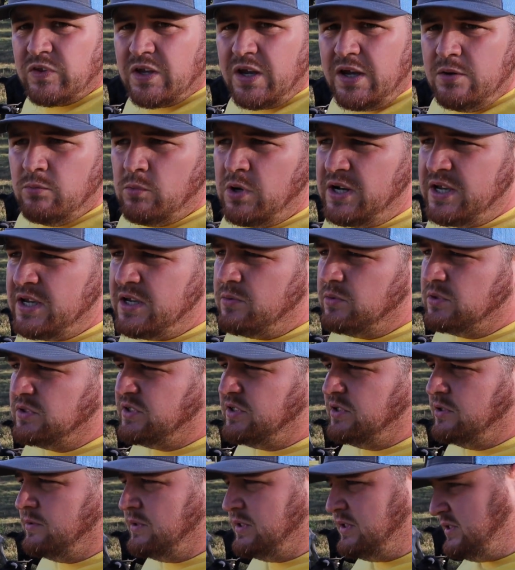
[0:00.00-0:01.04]
And what he was
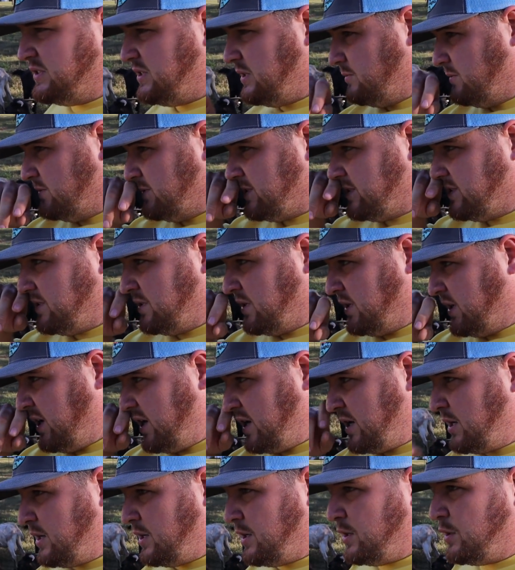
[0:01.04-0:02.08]
doing is he was in
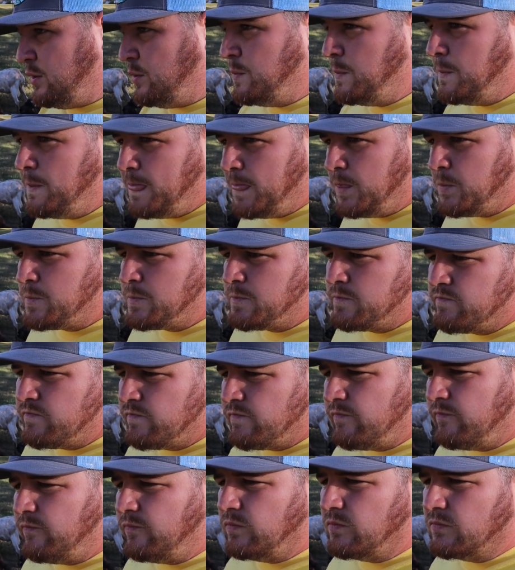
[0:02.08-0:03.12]
the
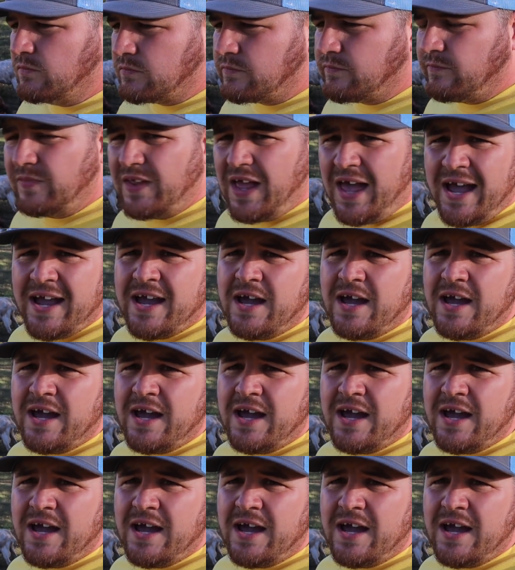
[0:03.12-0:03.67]
I